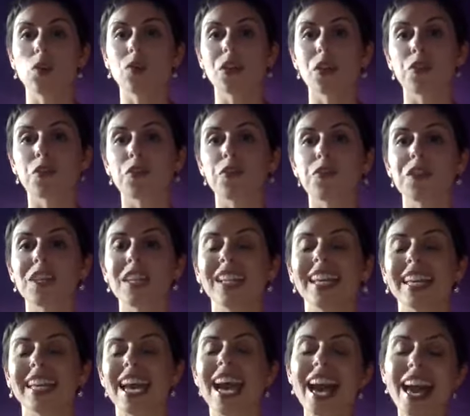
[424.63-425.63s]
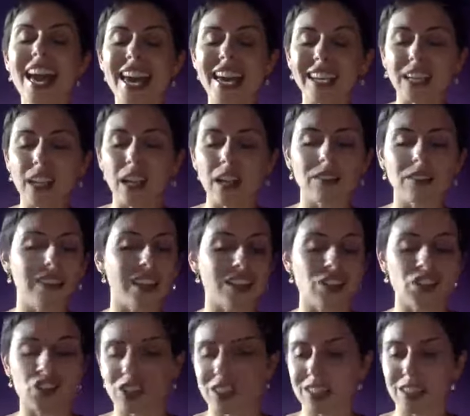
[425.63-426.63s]
So if they're feeling in,
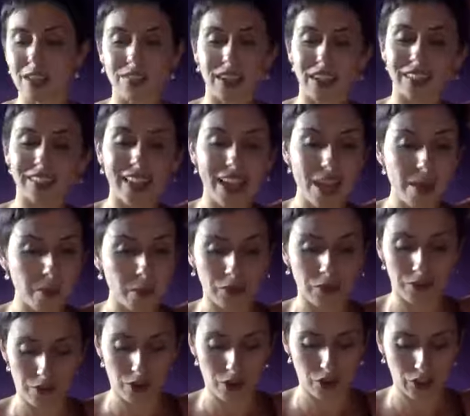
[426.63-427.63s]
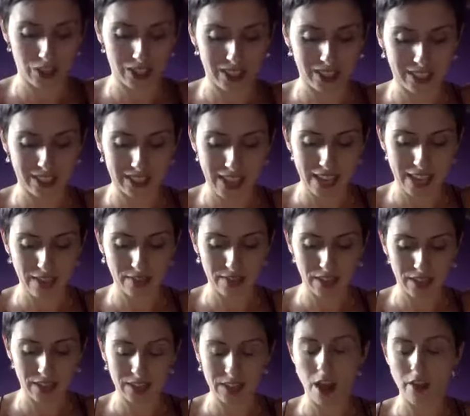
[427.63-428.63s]
let's just give it a label for just the sake
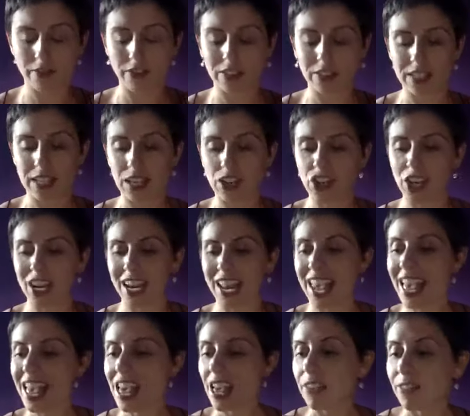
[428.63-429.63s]
of this conversation,